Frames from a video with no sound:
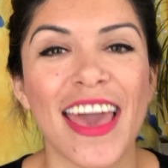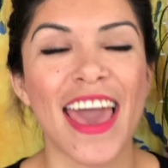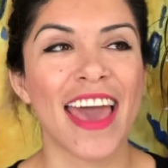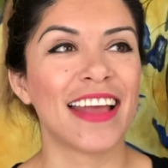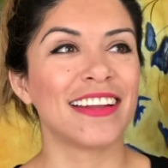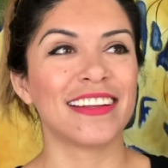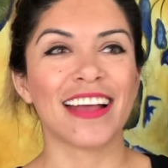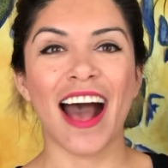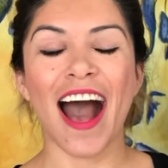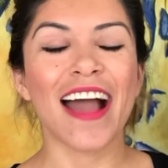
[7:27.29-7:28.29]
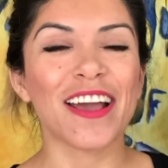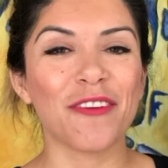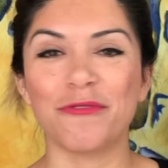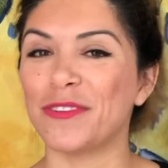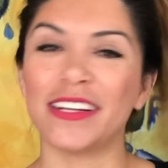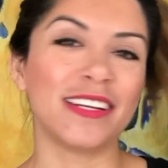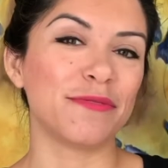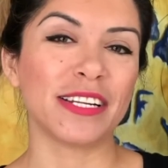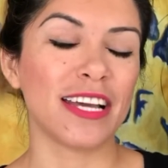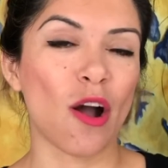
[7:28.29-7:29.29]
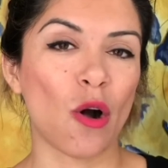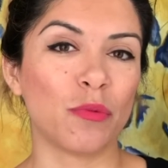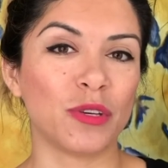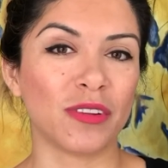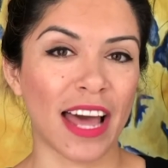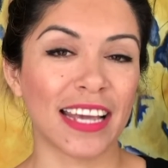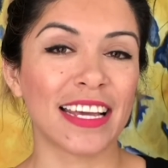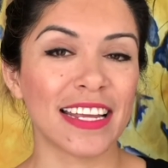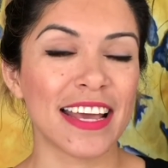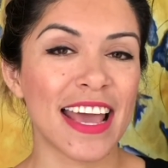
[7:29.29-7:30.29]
and I really hope you like it,